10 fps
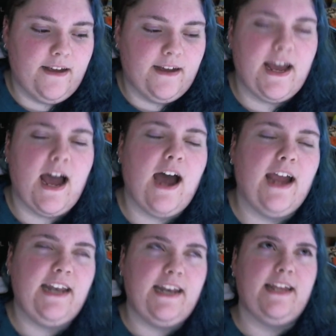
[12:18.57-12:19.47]
A
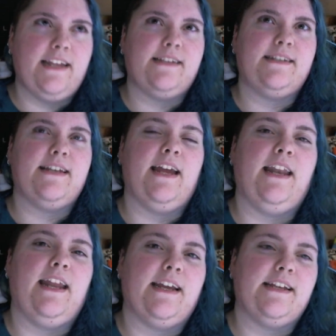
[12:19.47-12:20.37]
kindness
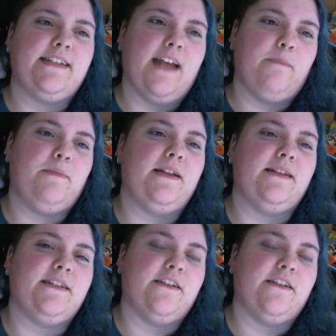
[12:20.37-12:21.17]
and acceptance